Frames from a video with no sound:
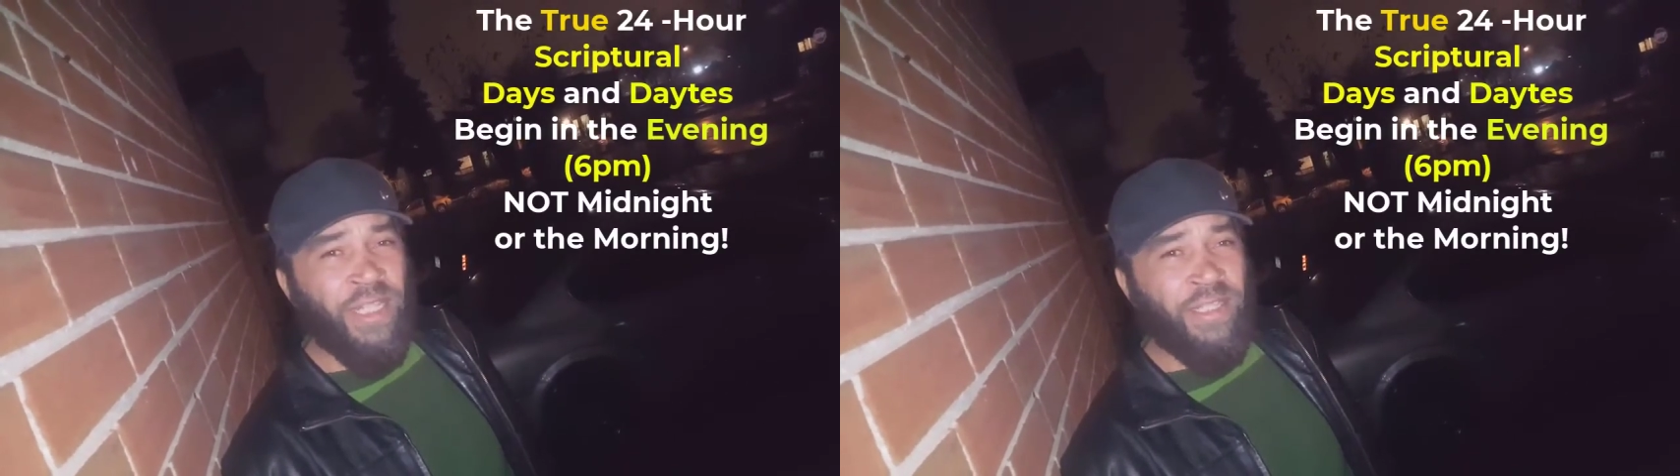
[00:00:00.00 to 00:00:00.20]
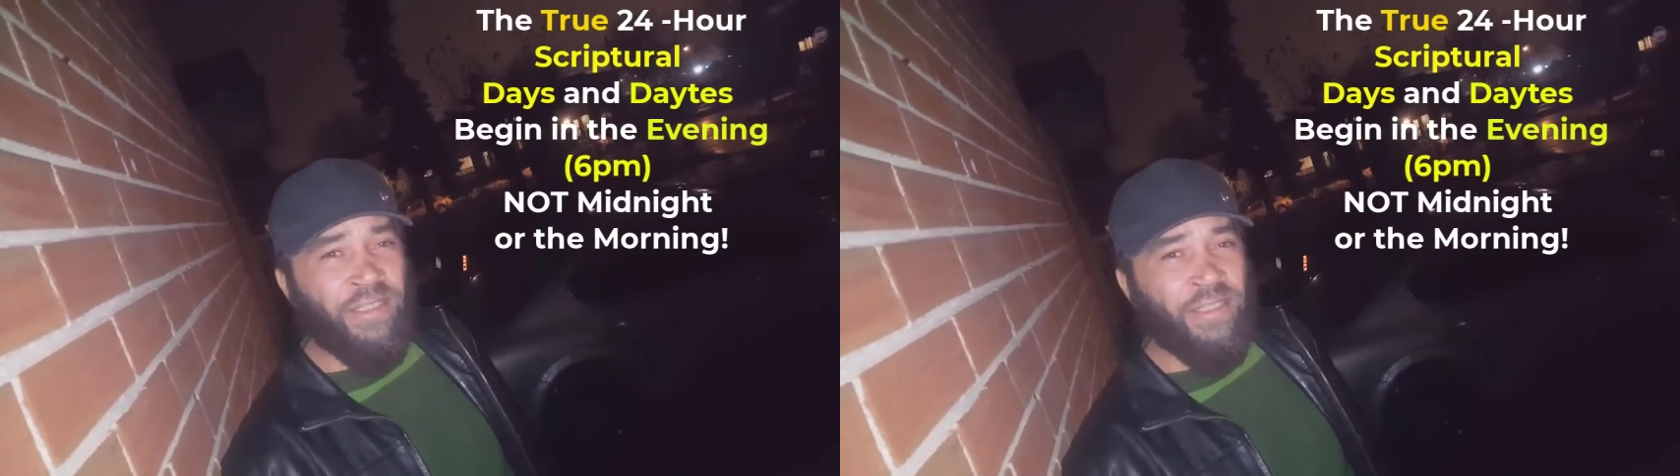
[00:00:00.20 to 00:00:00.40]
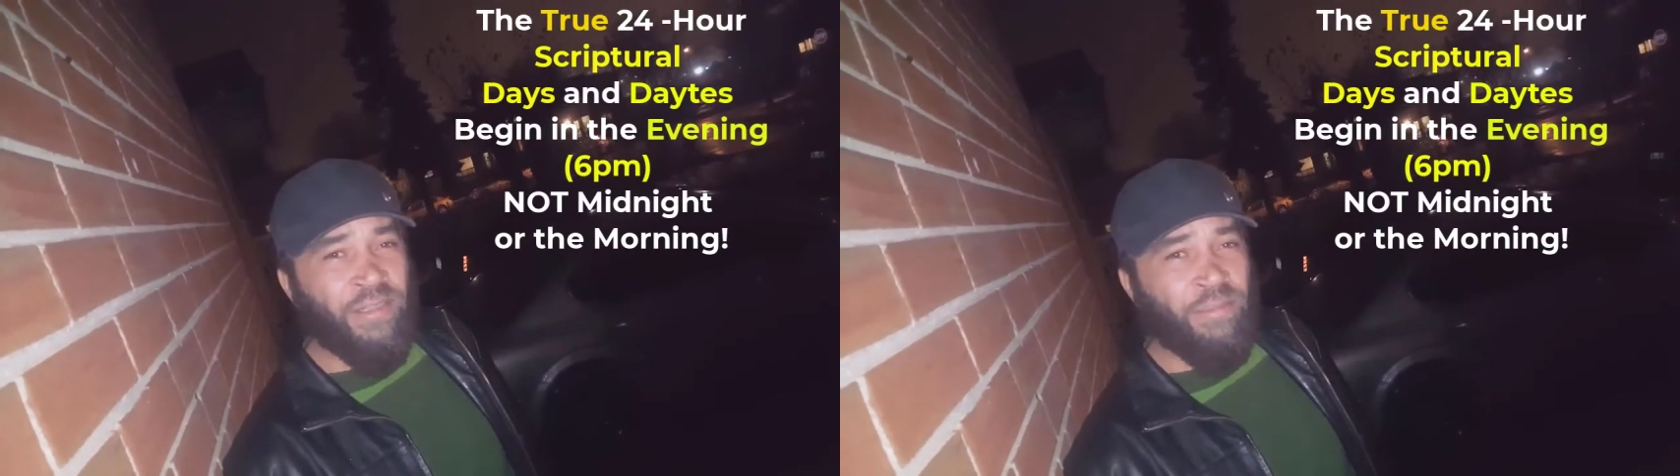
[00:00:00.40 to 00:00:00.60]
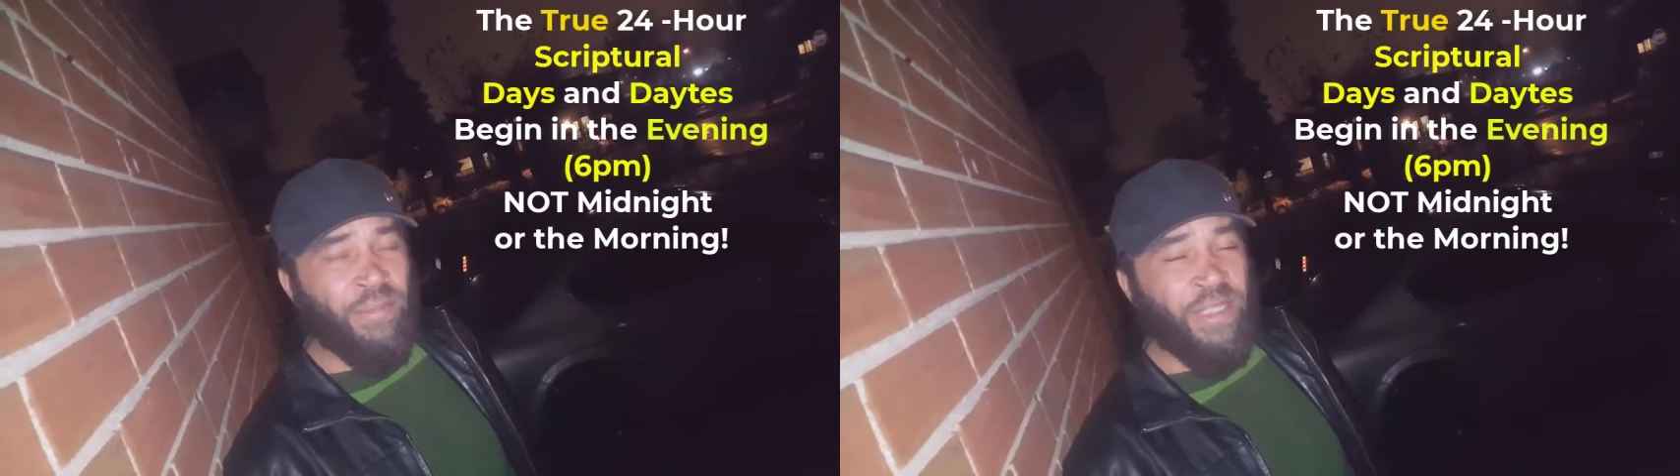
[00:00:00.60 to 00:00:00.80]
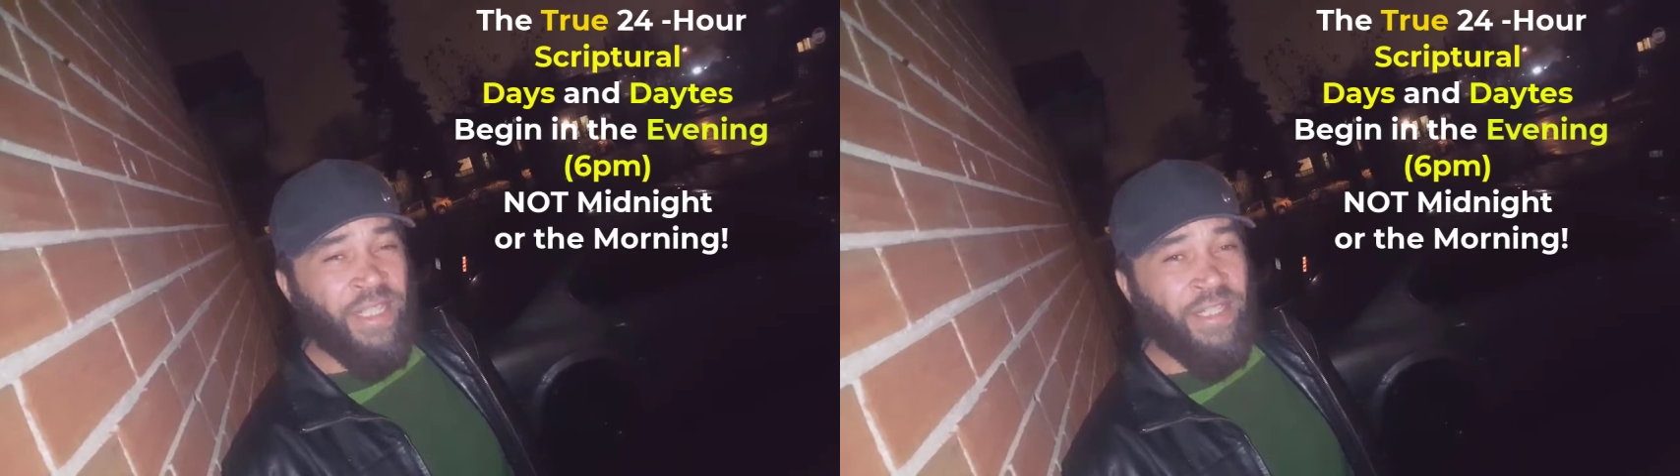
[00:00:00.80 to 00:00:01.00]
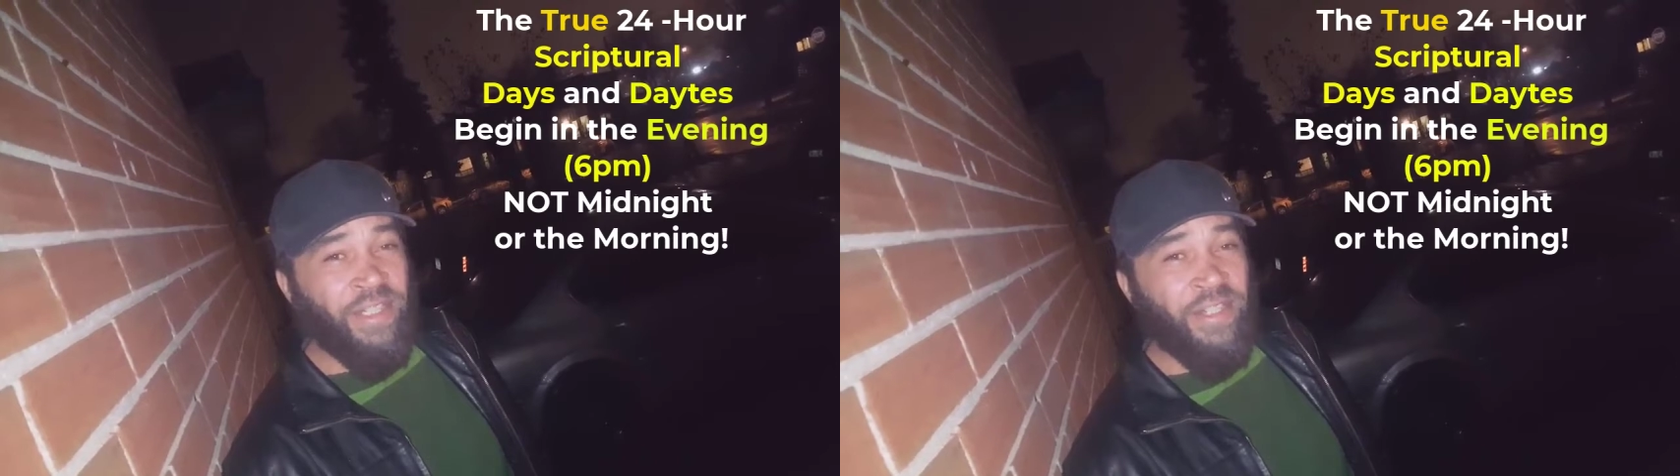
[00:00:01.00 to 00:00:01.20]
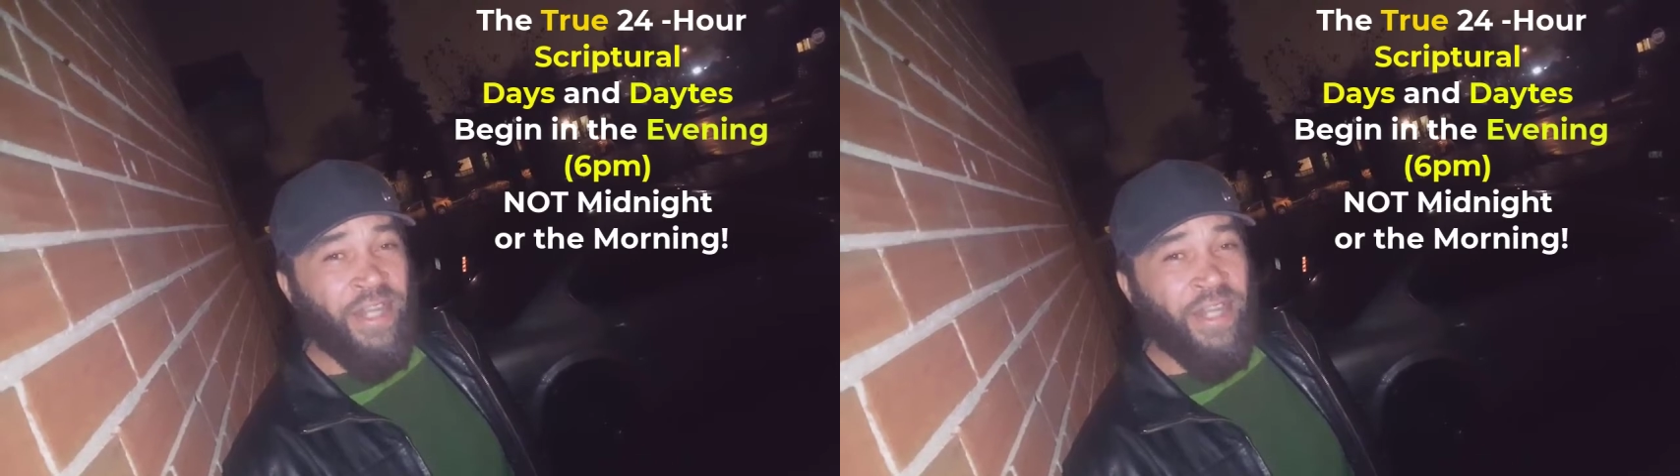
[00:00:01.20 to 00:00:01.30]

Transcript: days begin in the